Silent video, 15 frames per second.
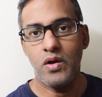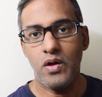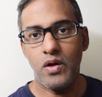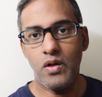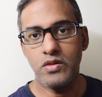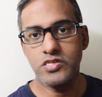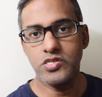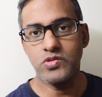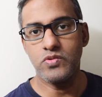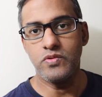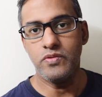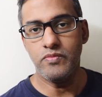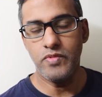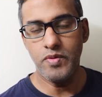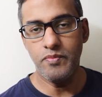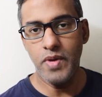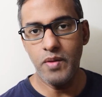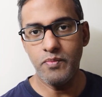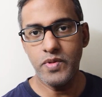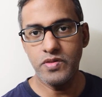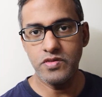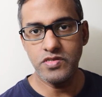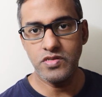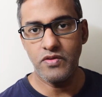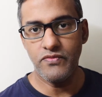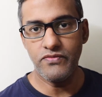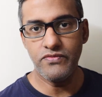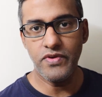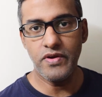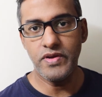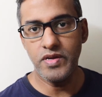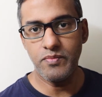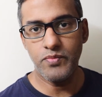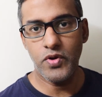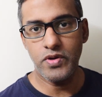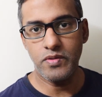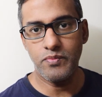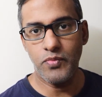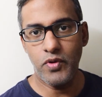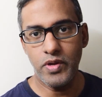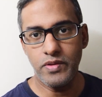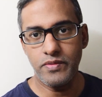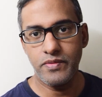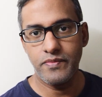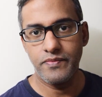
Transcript: Also, remember this very important point.